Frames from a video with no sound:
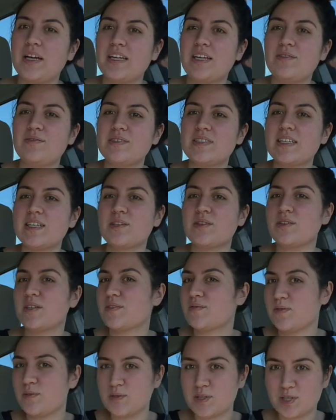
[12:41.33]
he was like
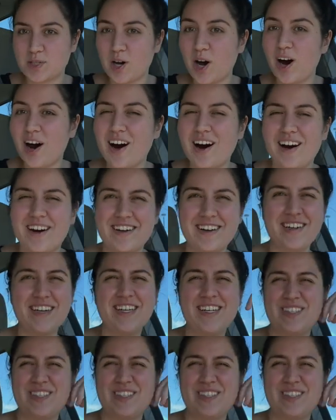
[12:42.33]
going through his car,